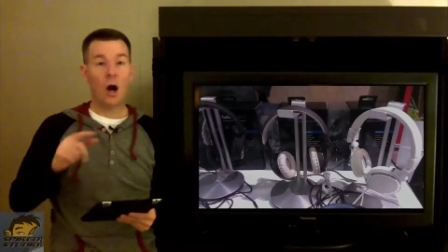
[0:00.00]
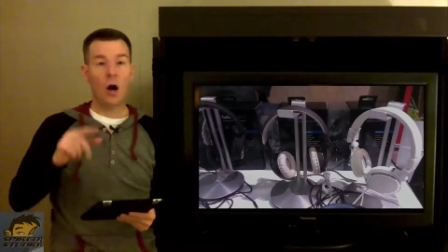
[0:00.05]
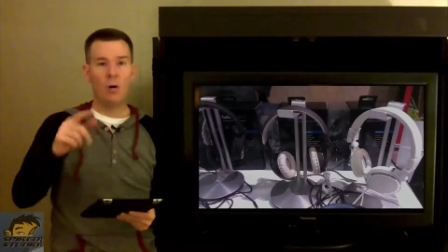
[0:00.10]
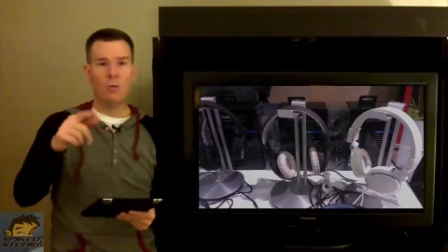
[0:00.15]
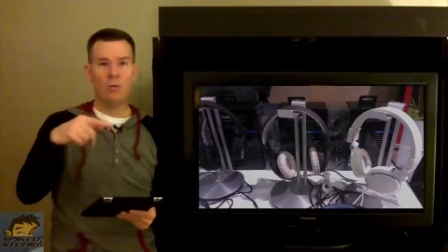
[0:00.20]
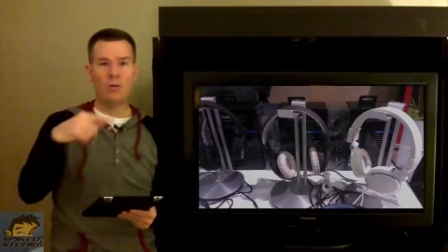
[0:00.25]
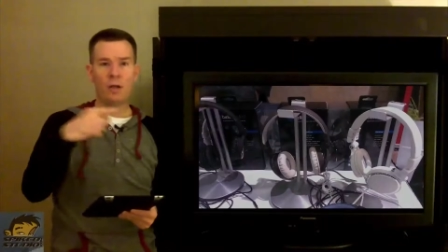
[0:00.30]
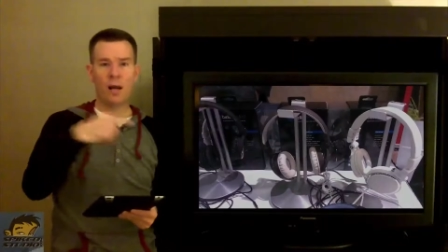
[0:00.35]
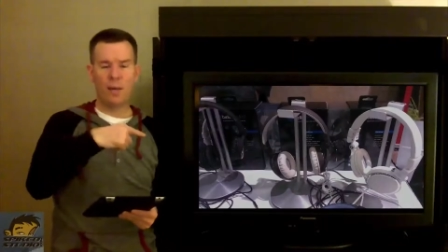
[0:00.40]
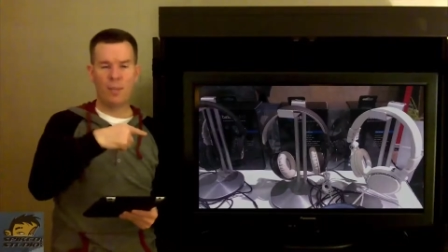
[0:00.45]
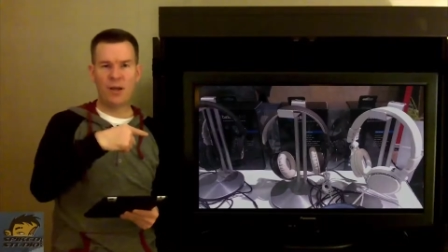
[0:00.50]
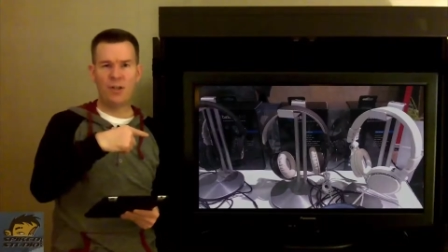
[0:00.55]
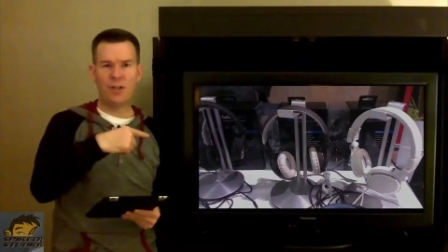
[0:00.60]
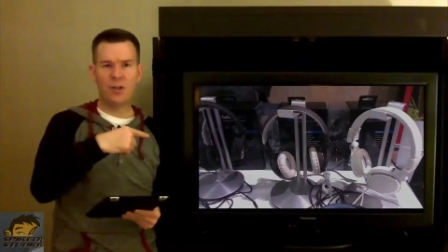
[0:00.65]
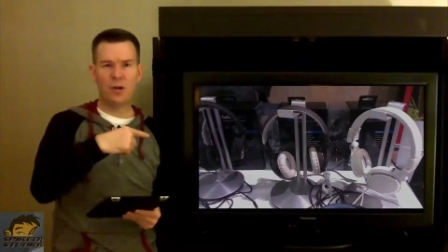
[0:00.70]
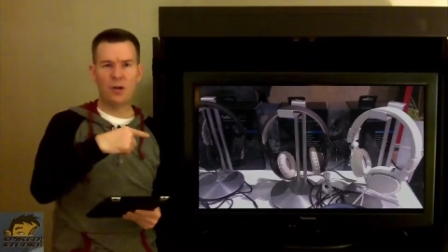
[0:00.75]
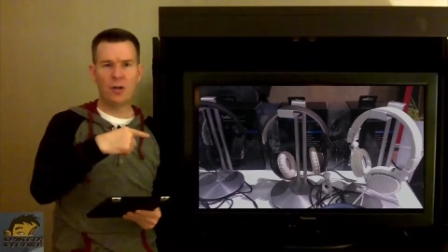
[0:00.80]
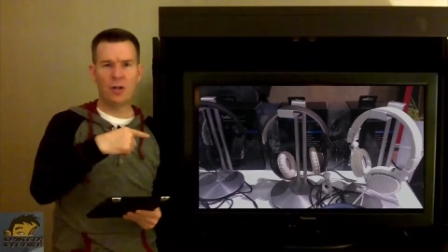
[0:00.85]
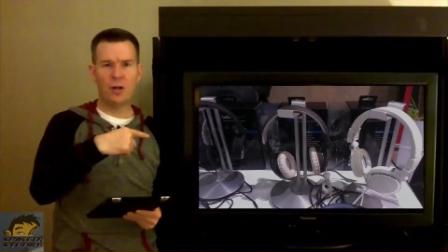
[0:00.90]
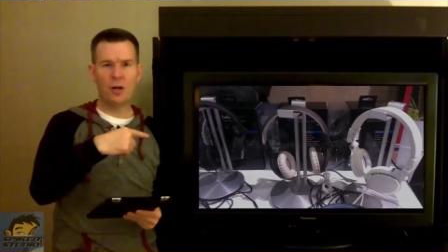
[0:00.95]
Oh, did I
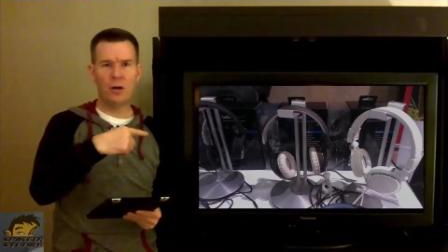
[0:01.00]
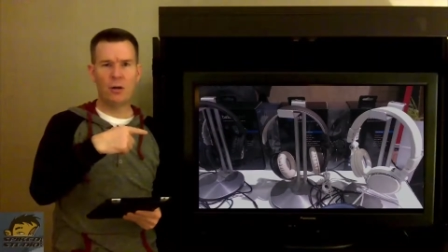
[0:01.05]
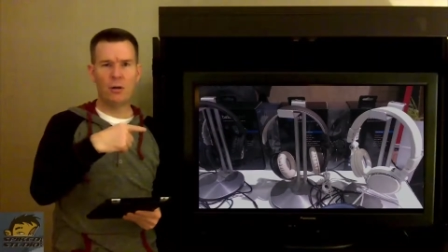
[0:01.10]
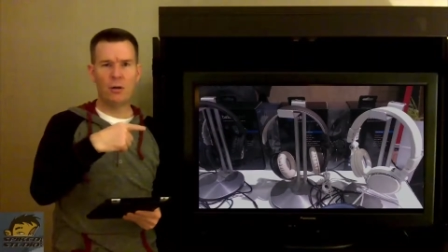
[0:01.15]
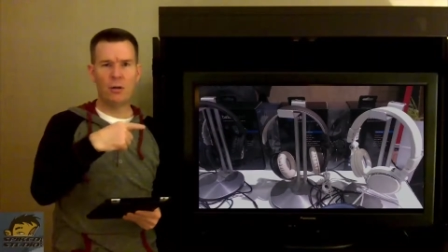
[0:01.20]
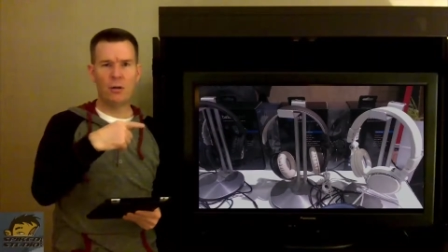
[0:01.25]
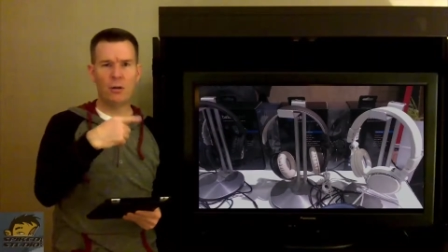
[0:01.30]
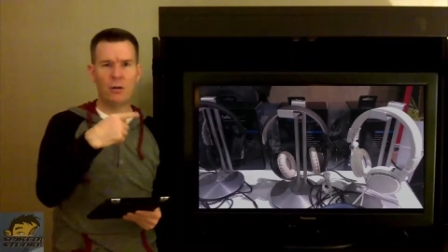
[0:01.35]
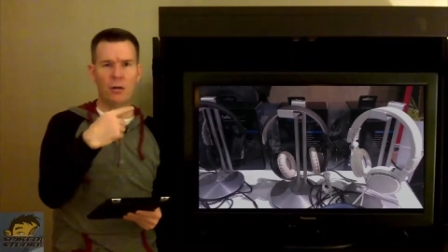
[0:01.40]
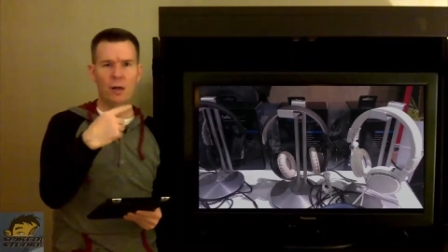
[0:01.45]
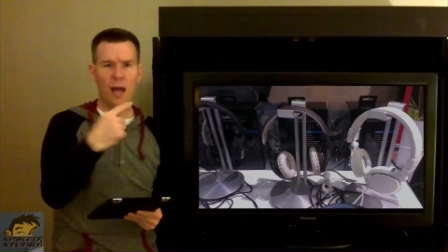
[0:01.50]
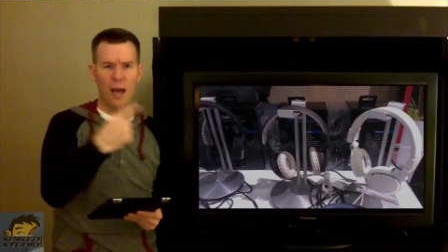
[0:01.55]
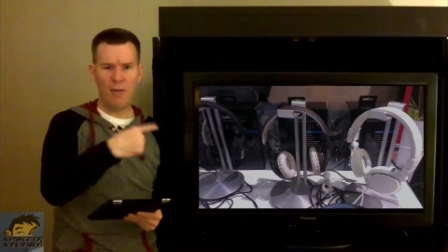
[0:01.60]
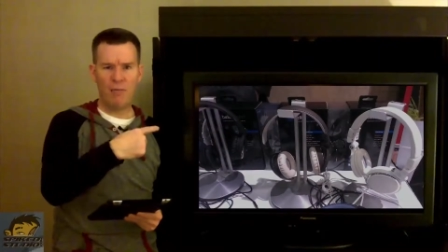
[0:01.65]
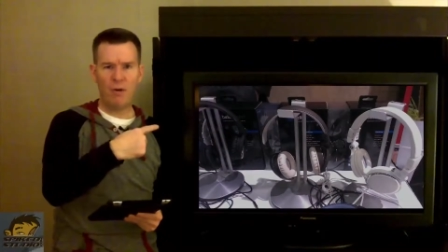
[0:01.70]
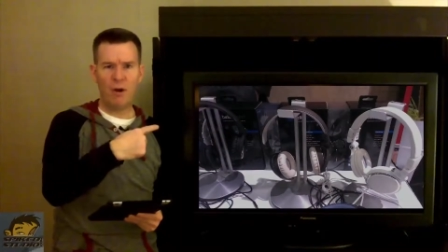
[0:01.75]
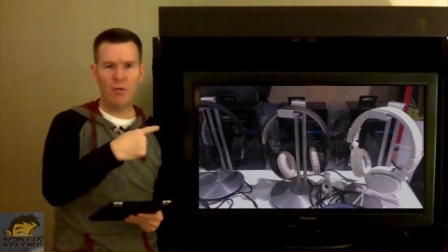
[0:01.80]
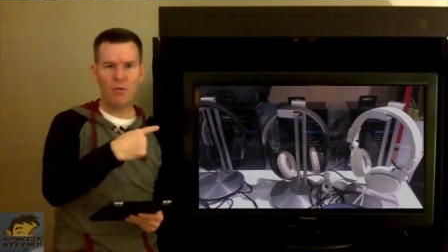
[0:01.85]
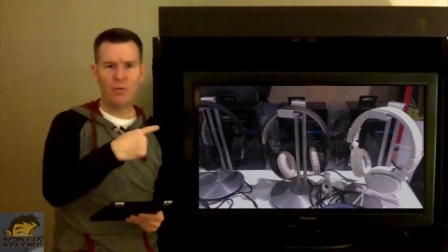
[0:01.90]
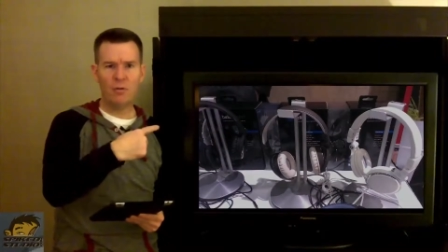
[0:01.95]
mention earlier?
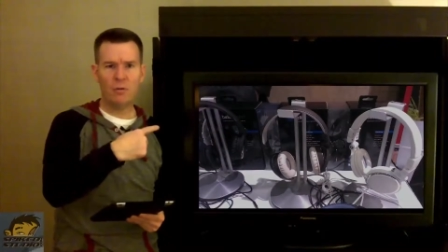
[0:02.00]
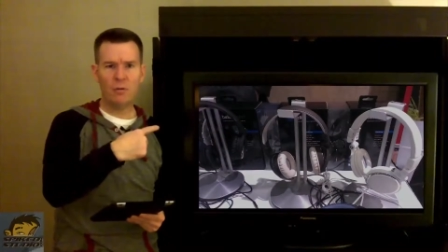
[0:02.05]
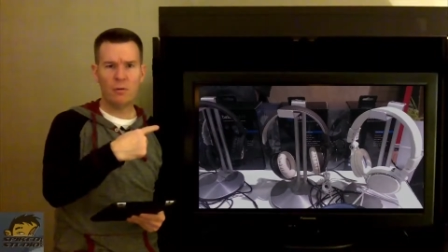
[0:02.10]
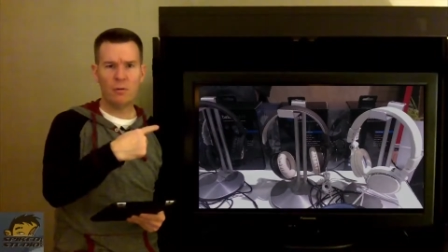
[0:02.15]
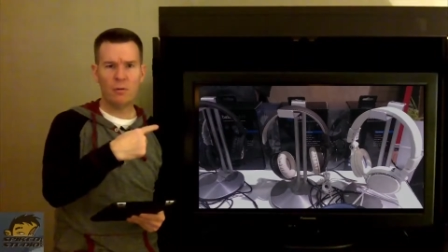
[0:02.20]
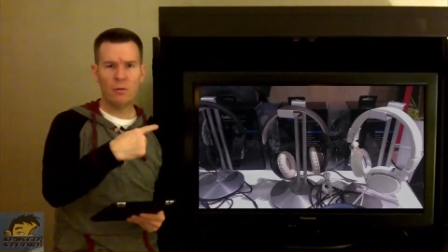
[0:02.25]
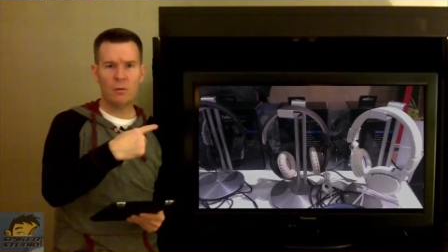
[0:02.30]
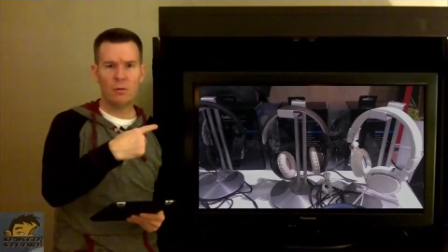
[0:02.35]
Headphones?